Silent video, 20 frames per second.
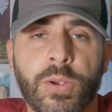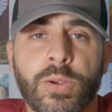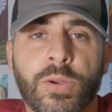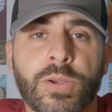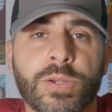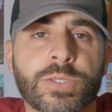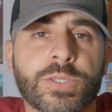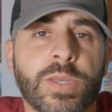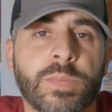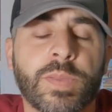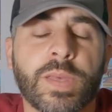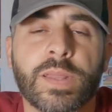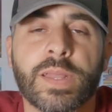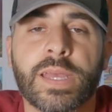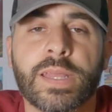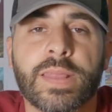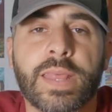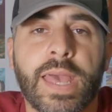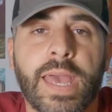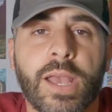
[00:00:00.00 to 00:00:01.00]
or something
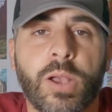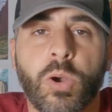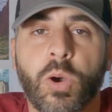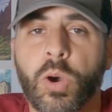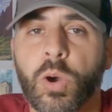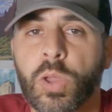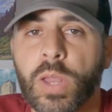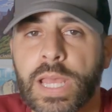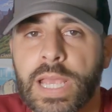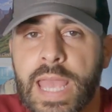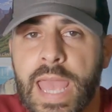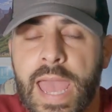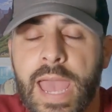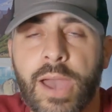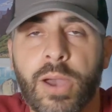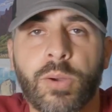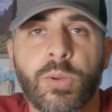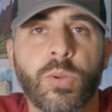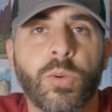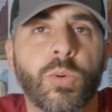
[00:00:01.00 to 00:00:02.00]
like that, calling
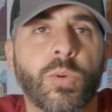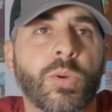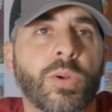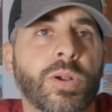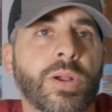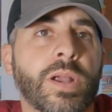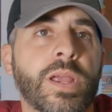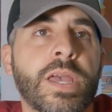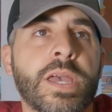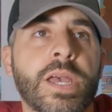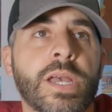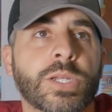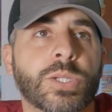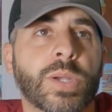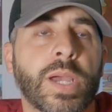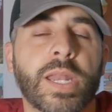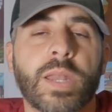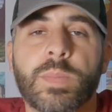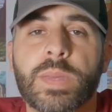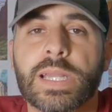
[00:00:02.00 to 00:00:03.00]
out or
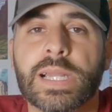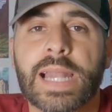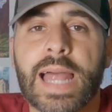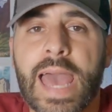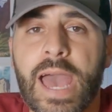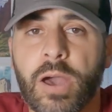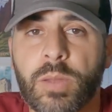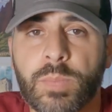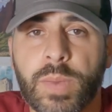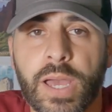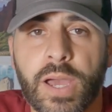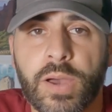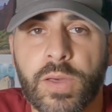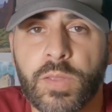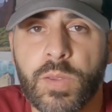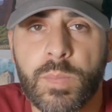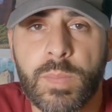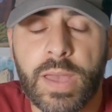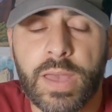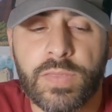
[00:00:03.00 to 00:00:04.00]
trying to be loud by
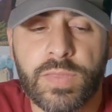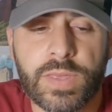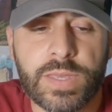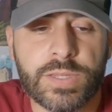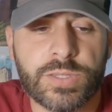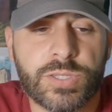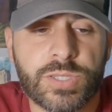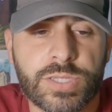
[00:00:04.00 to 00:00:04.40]
other methods.